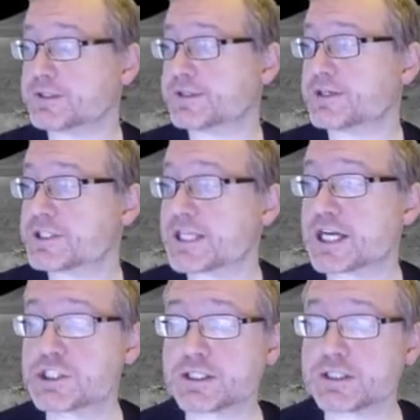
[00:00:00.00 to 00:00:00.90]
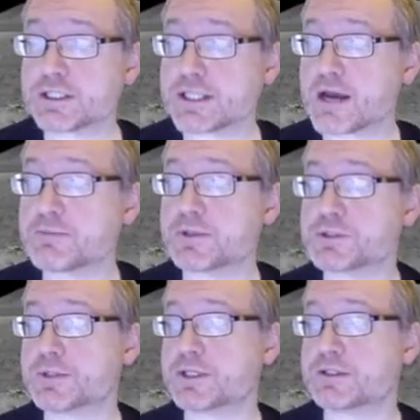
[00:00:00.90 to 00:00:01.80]
session
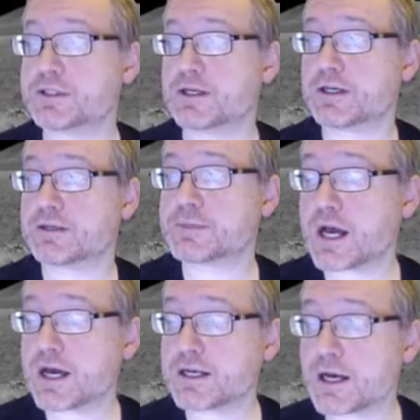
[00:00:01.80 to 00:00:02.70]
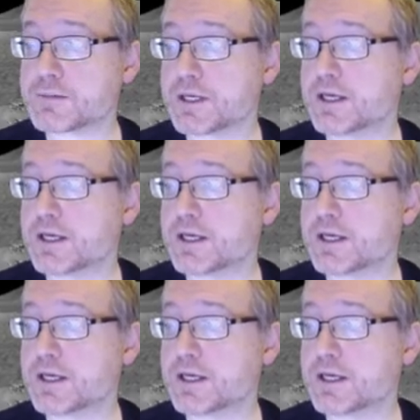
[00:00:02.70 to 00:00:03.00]
establishment CONOP,